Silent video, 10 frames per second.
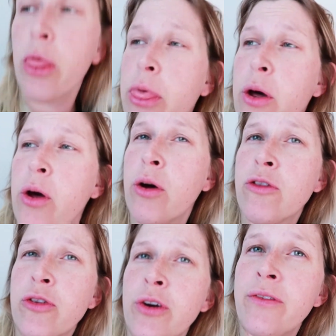the
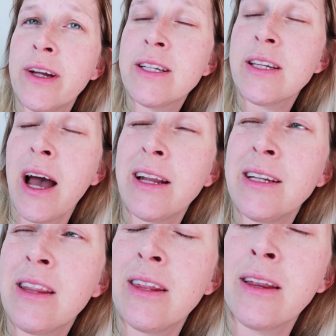cervix, I
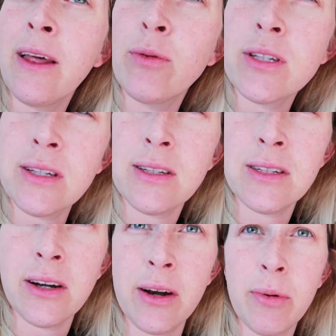didn't think that was
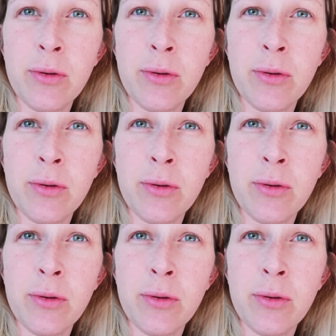necessary.